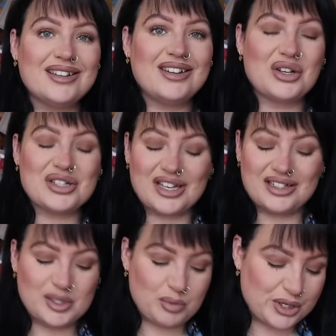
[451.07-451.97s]
like I said,
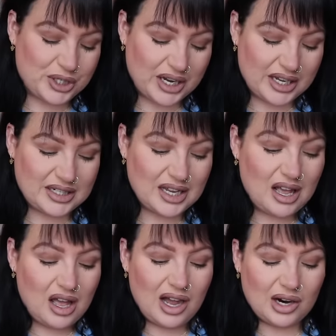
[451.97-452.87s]
it's appreciated.
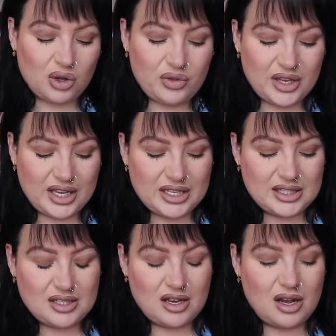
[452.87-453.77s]
I got these